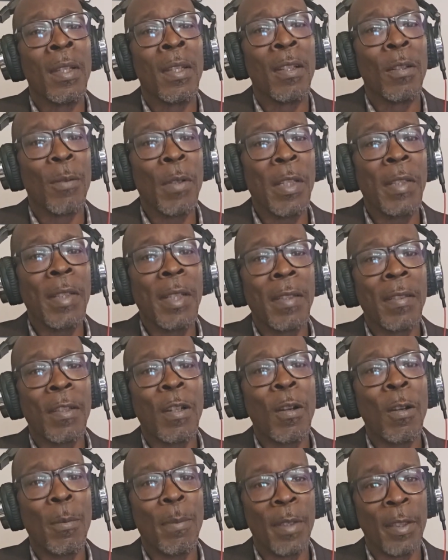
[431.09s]
the reason it's
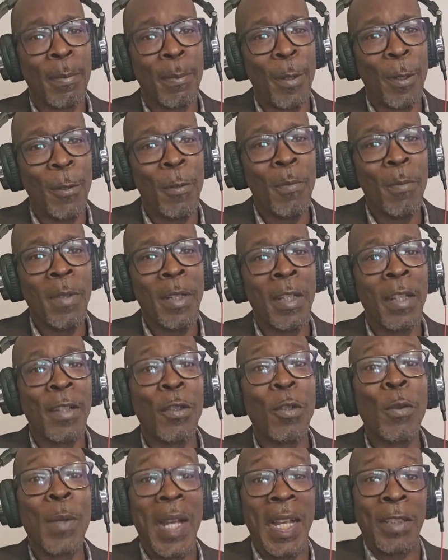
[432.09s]
called bespoke,
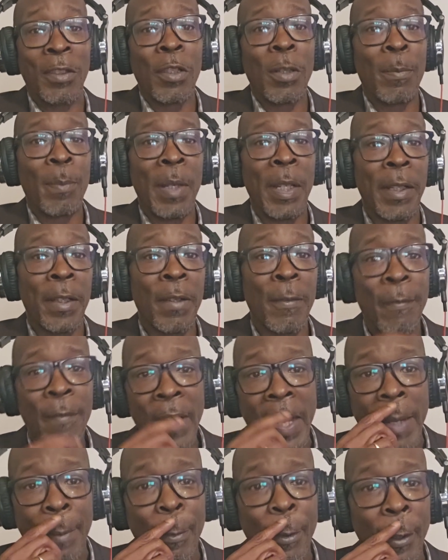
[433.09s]
because you actually pick your
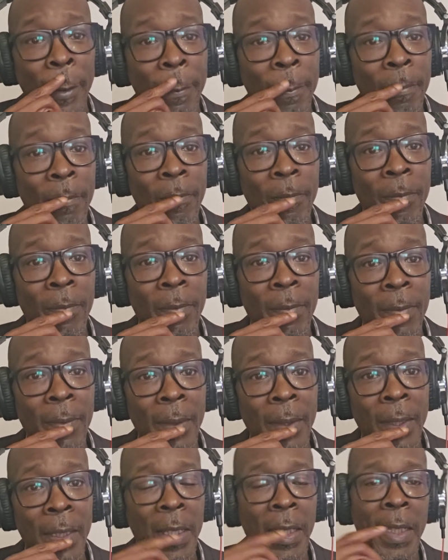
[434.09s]
fabric.
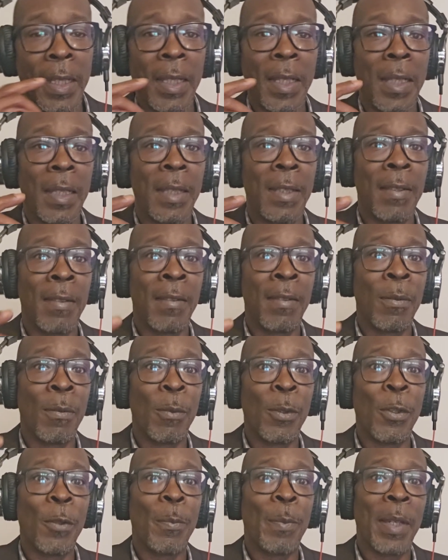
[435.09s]
And
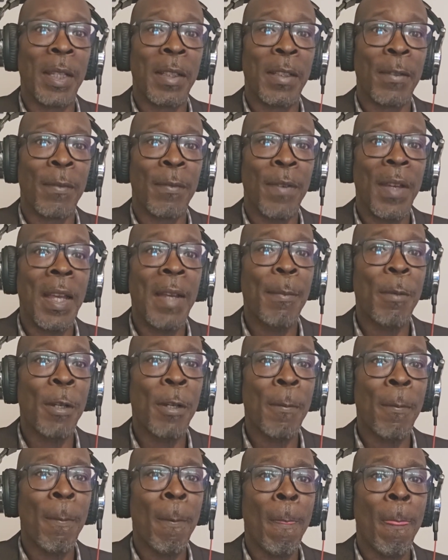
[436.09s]
when you pick your
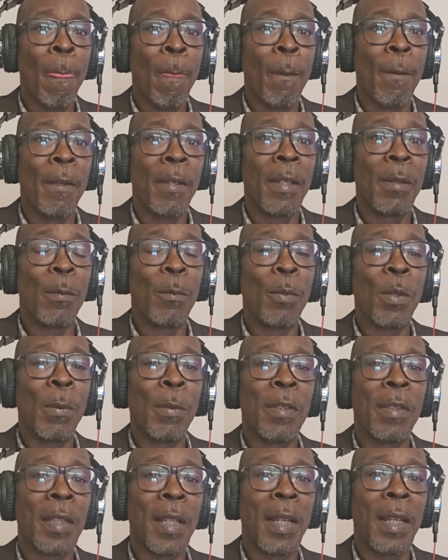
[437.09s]
fabric, we
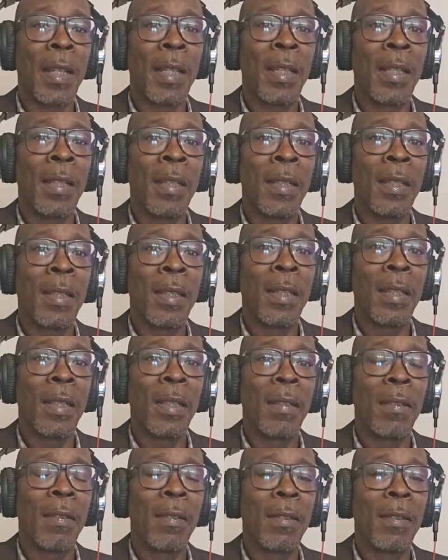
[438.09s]
would say
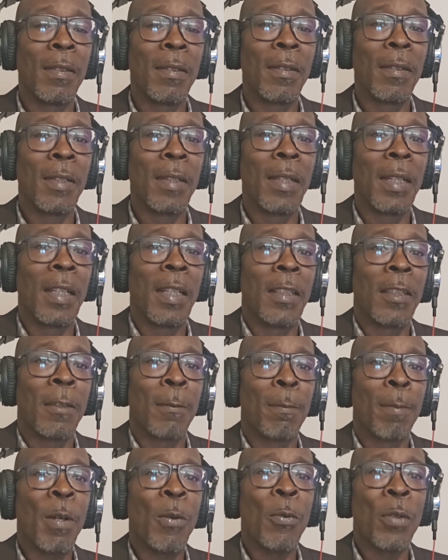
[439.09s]
it's
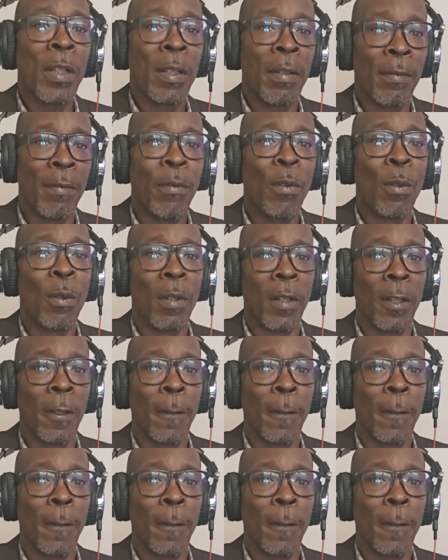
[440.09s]
spoken for.